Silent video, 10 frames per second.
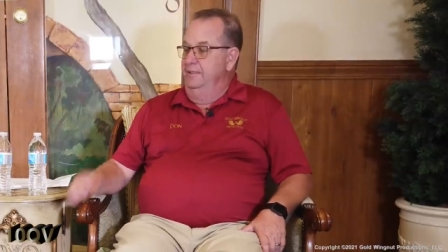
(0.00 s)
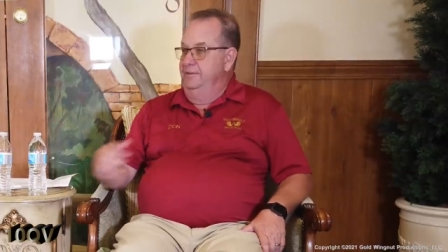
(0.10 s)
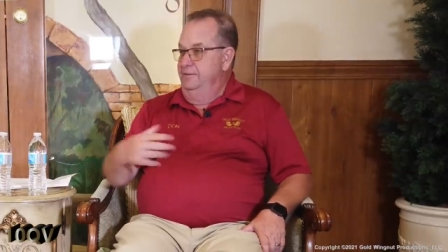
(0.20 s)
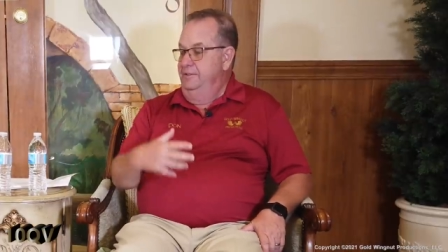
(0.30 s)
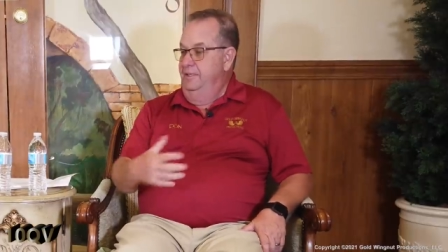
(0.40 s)

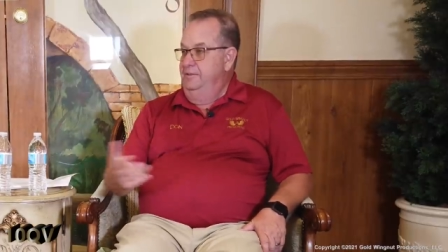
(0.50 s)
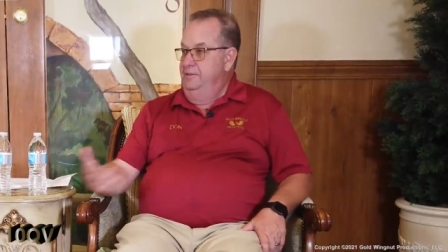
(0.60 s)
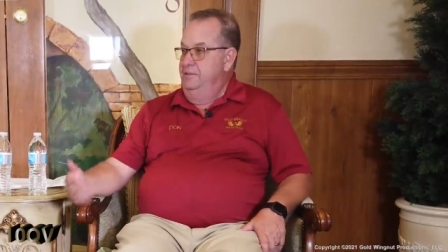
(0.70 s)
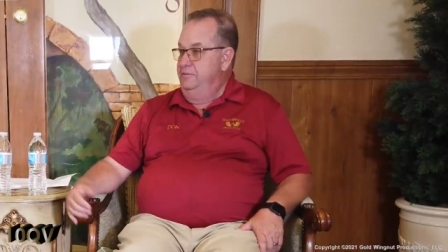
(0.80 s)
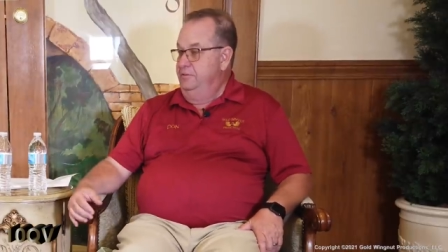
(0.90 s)
as
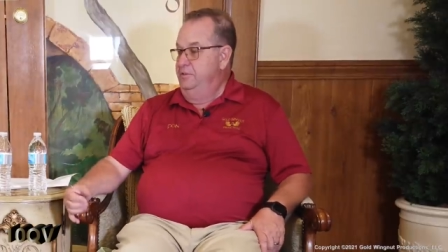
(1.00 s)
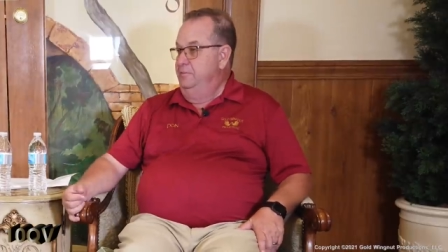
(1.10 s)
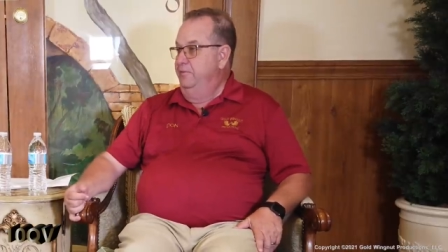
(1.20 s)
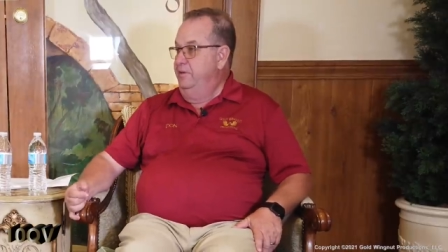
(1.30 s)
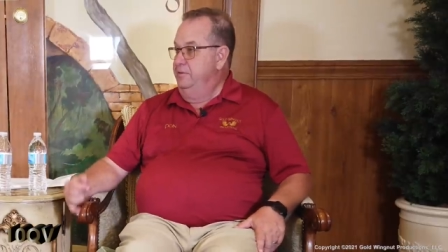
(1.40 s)
a district
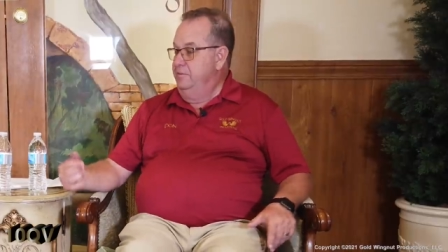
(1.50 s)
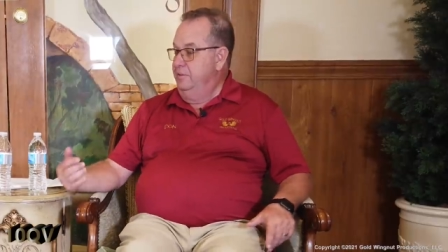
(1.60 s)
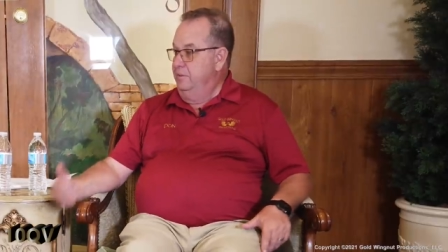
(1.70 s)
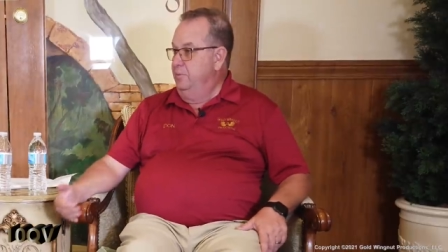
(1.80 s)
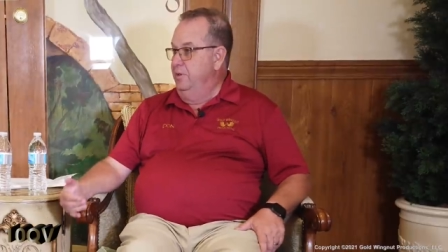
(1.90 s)
supervisor
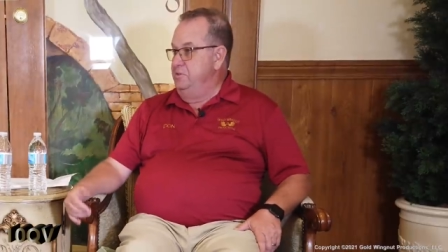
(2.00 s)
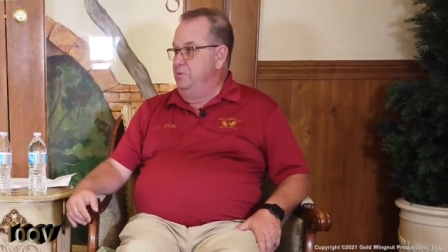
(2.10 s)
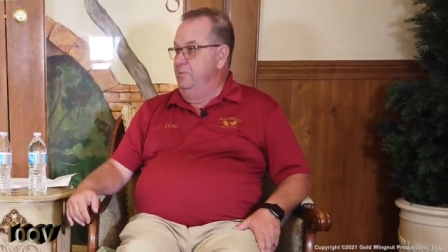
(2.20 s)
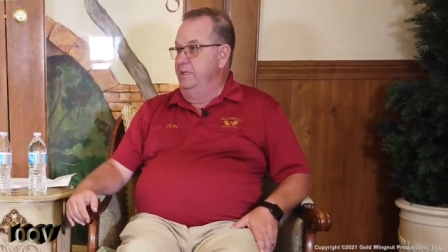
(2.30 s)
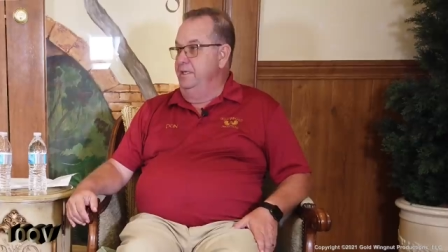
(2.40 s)
and on
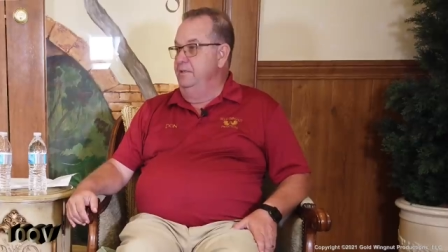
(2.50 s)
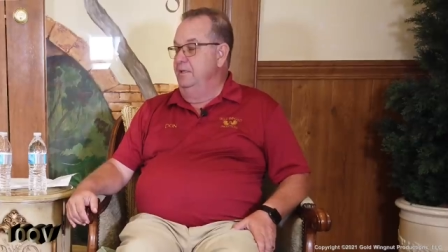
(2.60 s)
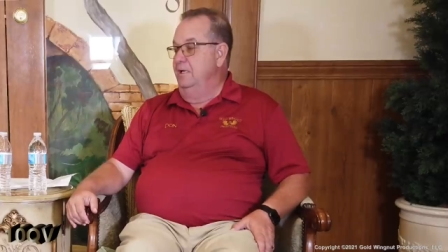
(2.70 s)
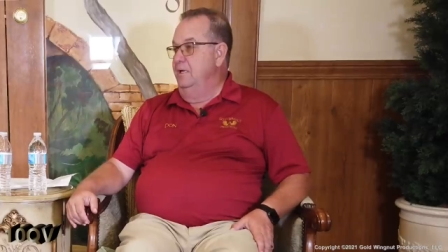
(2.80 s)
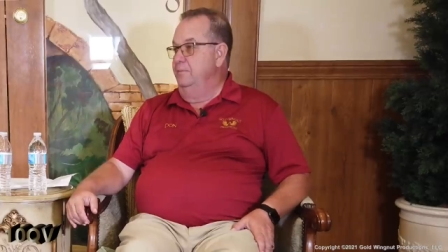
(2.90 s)
Project White I
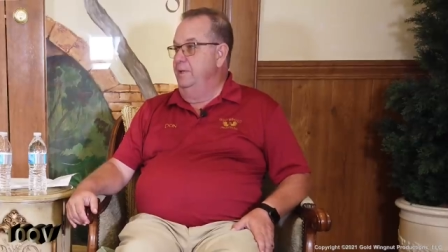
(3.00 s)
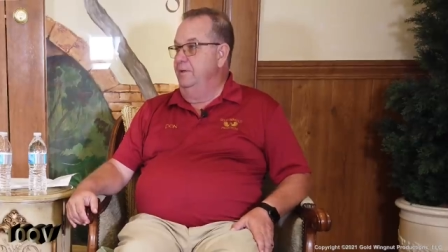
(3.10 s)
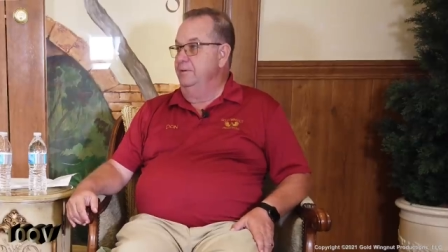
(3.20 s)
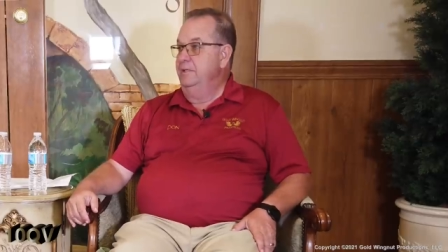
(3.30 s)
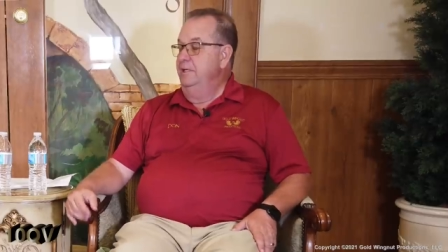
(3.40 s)
hear a lot
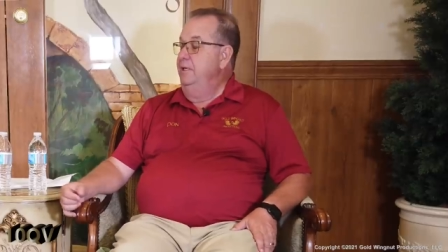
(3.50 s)
about